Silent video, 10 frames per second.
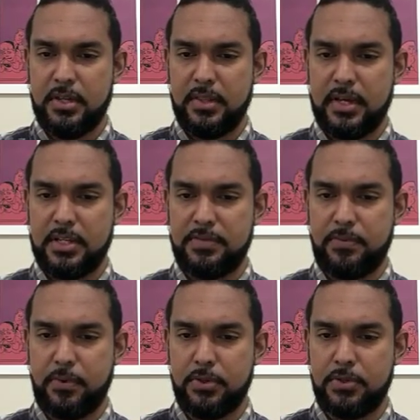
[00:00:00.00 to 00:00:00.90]
That is
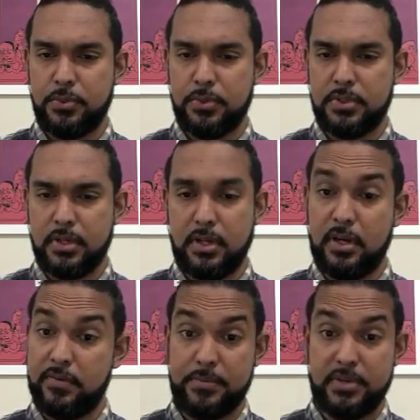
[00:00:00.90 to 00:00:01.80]
for a total
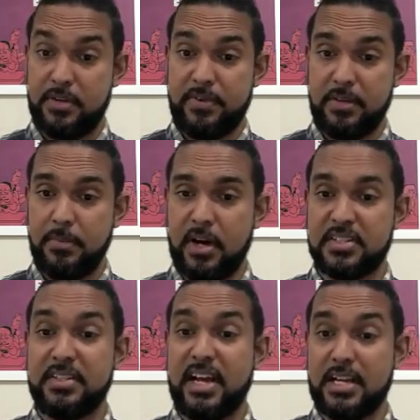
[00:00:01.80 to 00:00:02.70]
of, I'm trying to find the
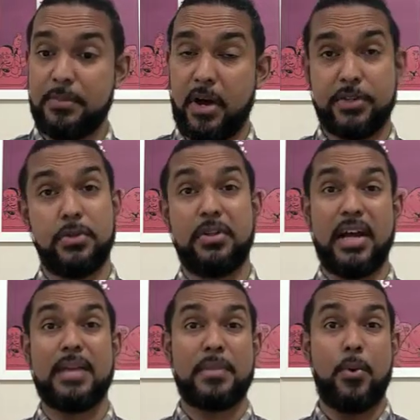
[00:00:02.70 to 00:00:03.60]
marks, 9 marks. So
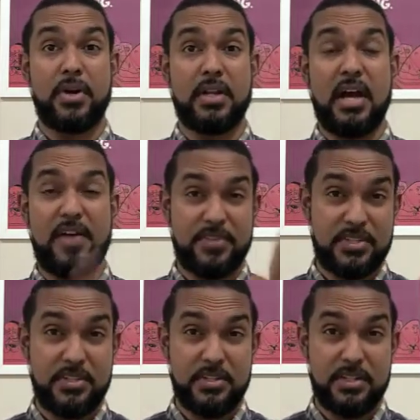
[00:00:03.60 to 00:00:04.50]
9 by 1.5 is
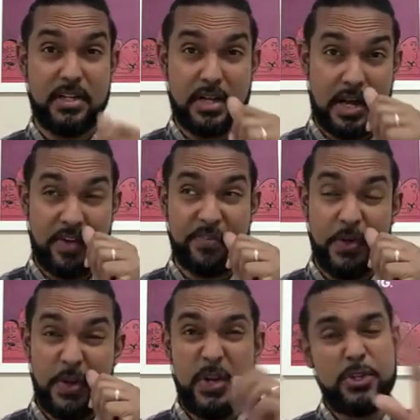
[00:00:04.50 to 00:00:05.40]
13.5.
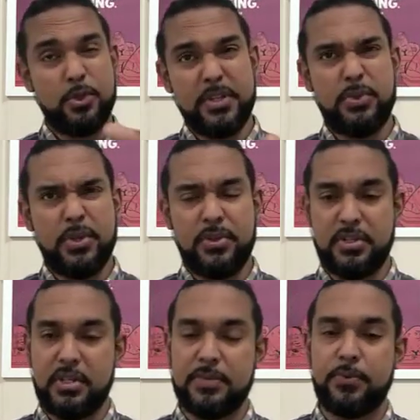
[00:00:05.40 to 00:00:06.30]
So between
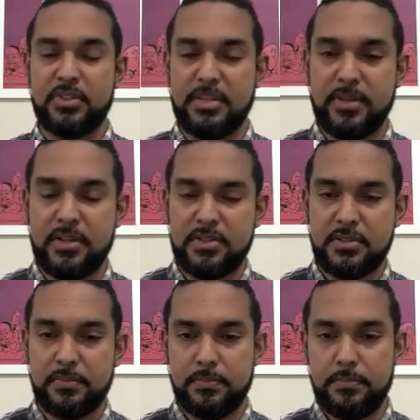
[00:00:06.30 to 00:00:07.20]
13 and 14 minutes.